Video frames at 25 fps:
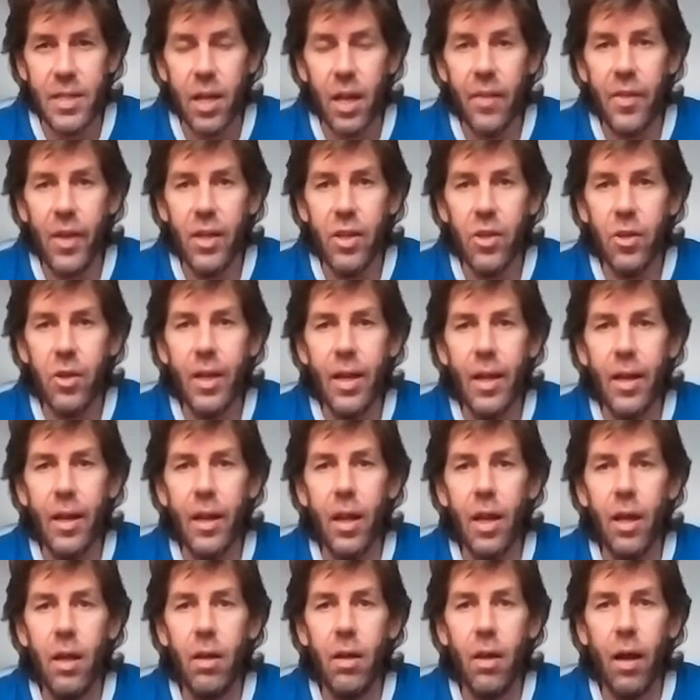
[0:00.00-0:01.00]
that you can
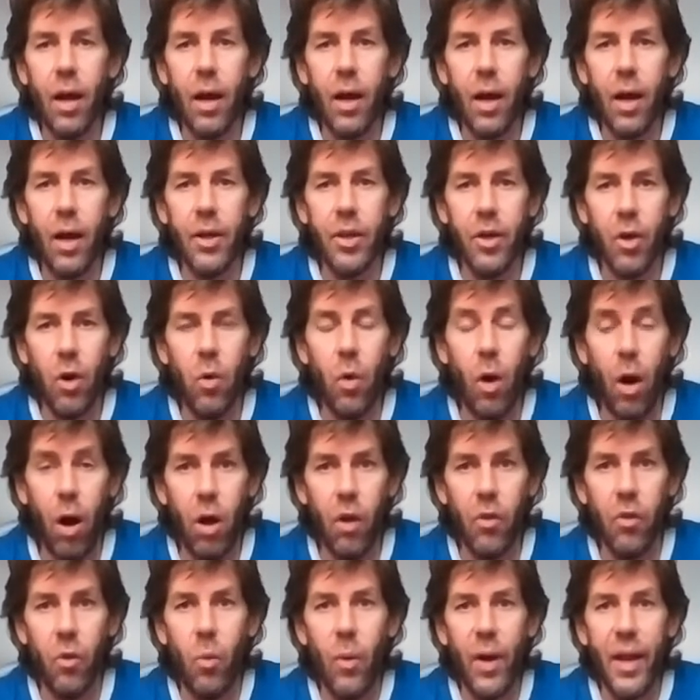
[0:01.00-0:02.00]
go
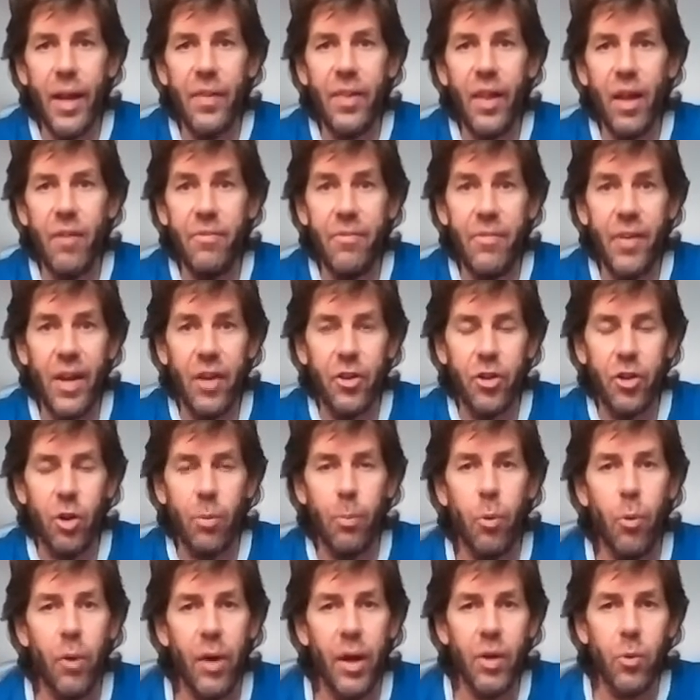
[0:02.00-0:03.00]
all the way to that failure
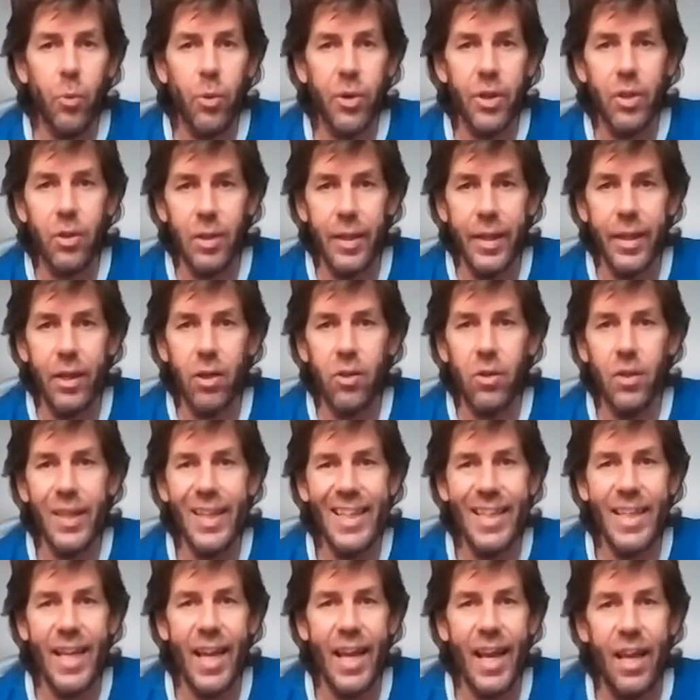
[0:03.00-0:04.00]
point where you literally
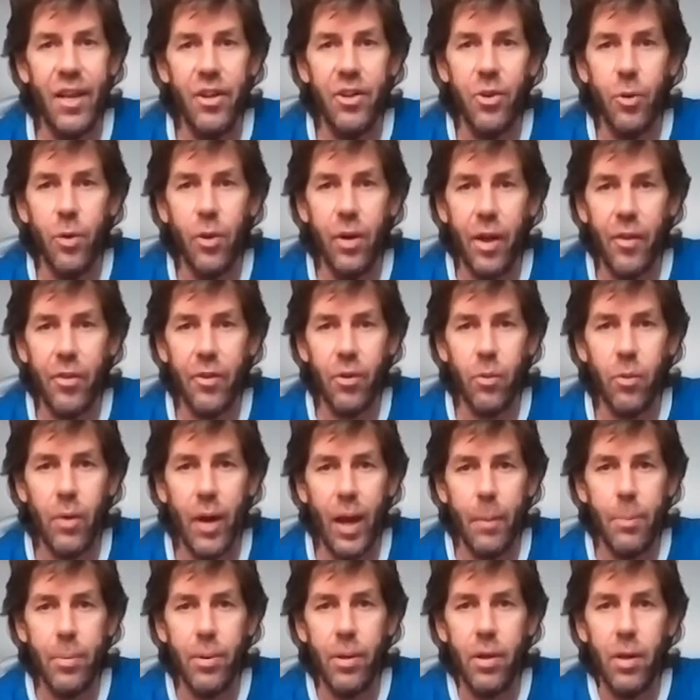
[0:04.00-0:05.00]
can't do another
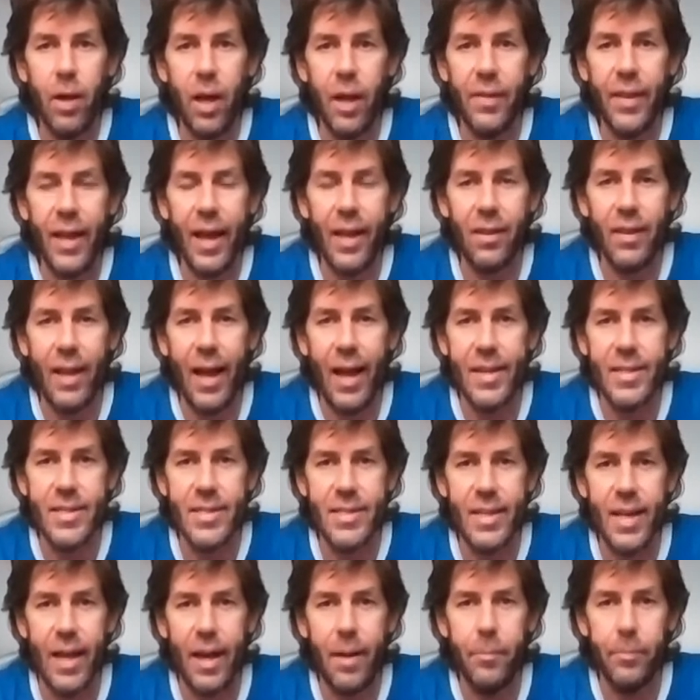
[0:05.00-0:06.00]
rep on that last
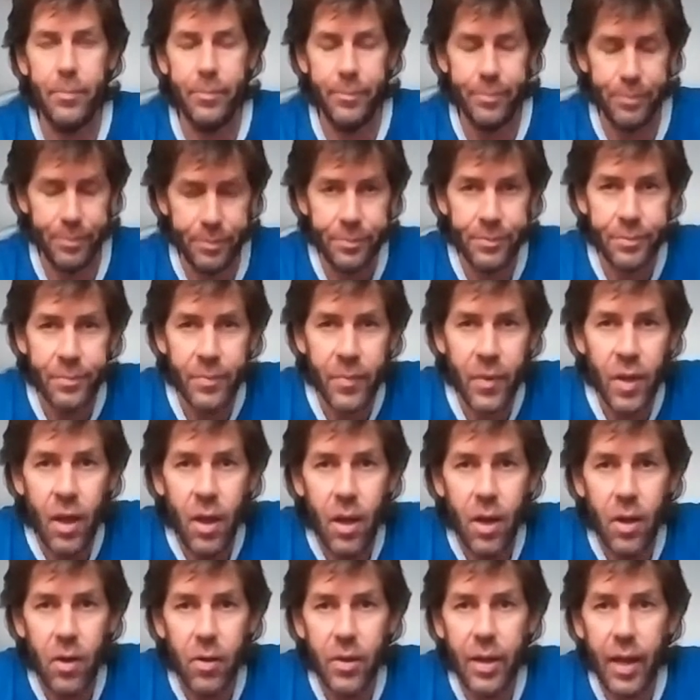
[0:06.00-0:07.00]
set.
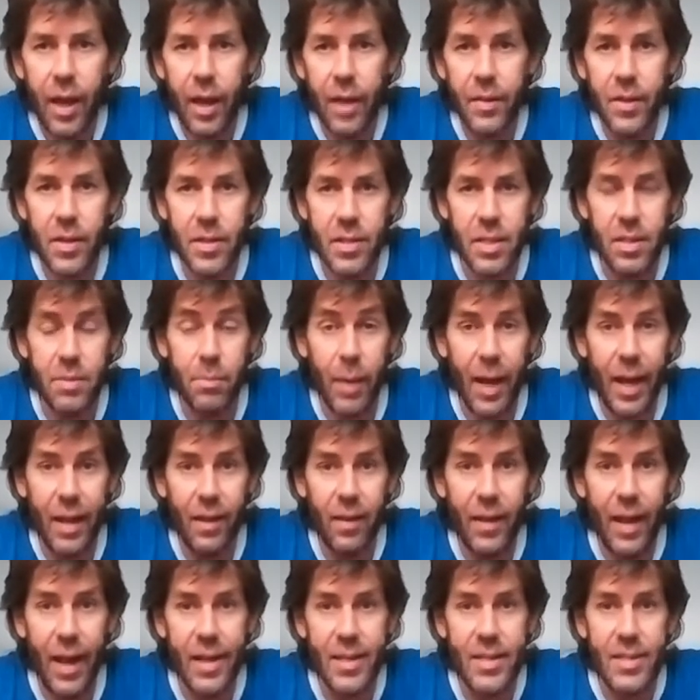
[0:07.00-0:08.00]
Okay, this is my
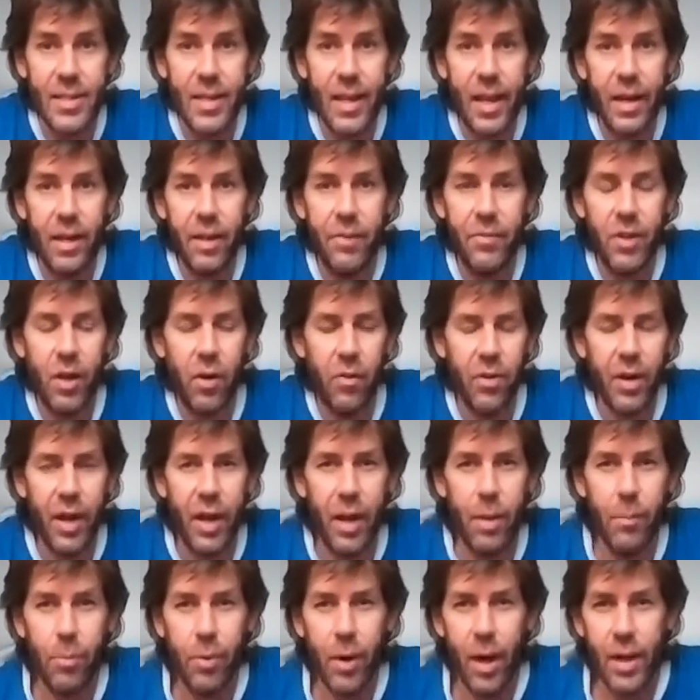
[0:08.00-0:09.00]
last set of the
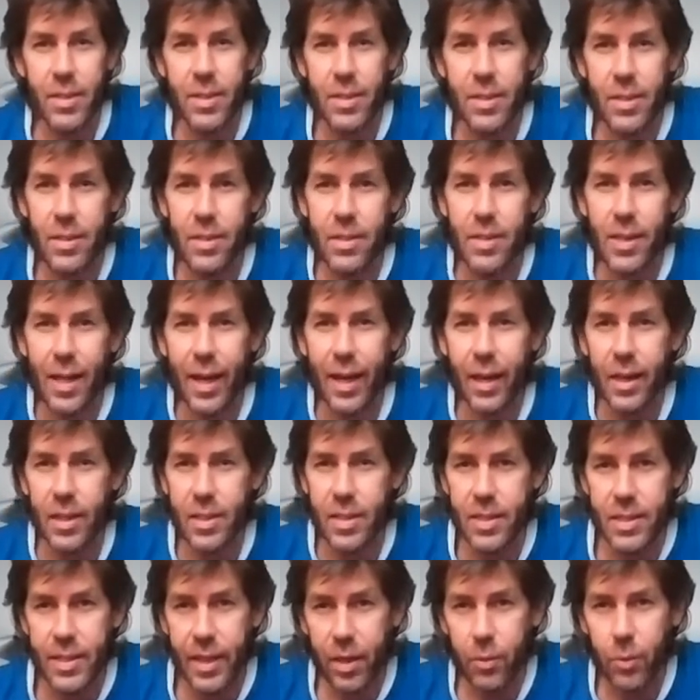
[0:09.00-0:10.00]
overhead presses. I'm going to
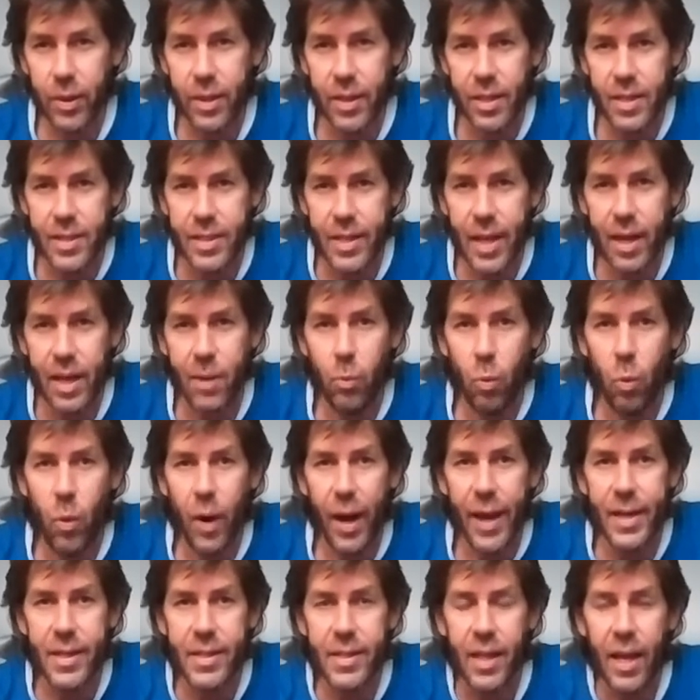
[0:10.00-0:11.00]
stick with the same
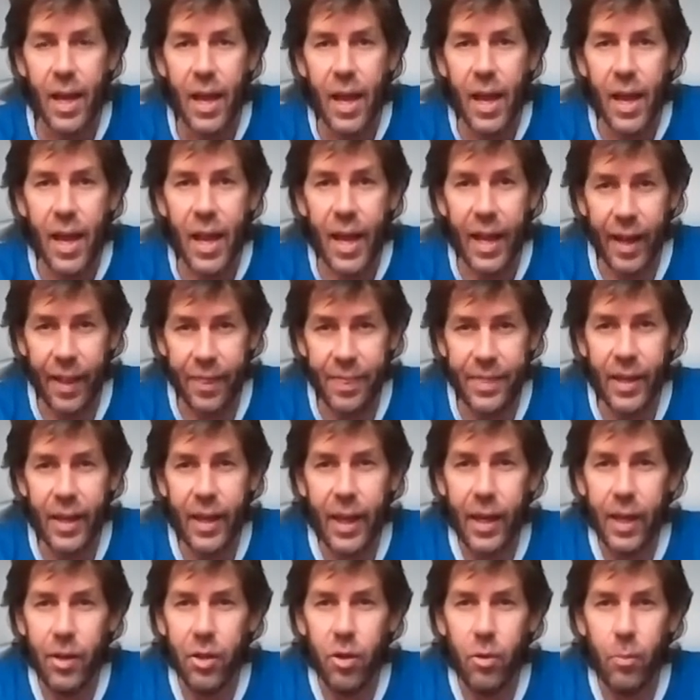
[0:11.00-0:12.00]
weight, and I think I
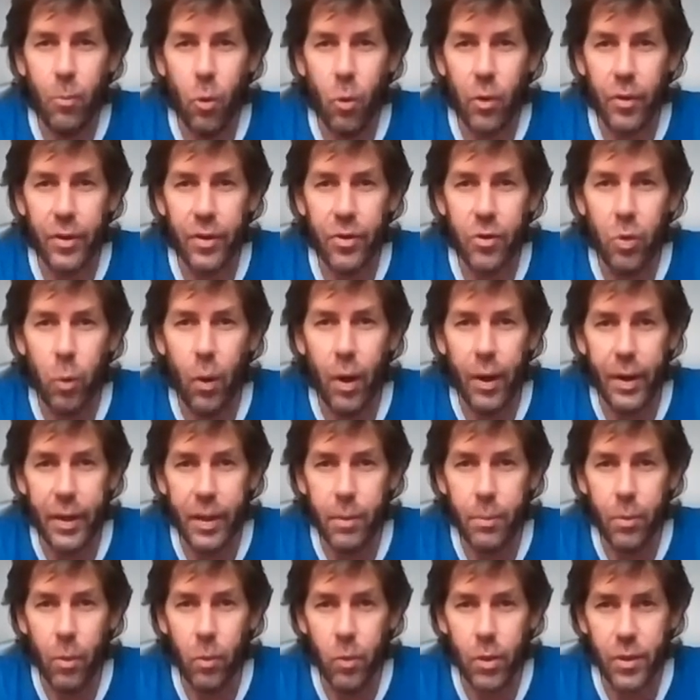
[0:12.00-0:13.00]
can do more than 20,
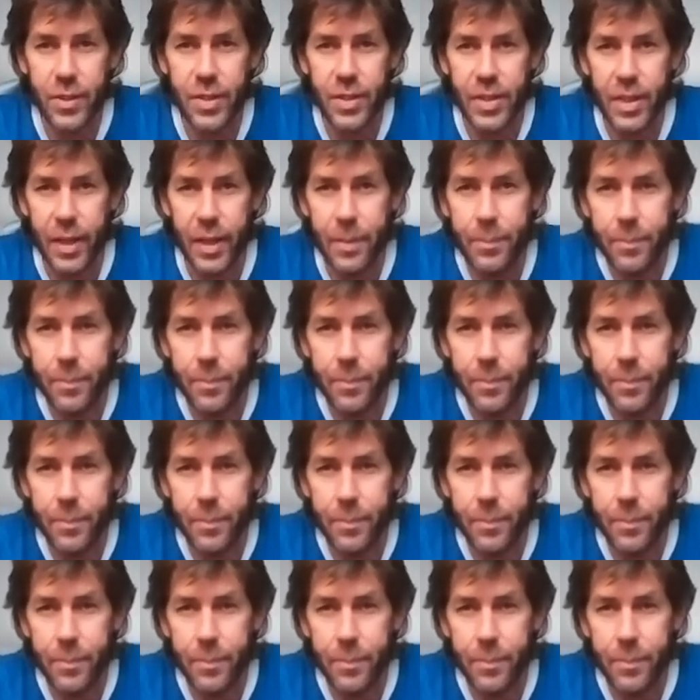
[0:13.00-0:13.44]
but we'll see.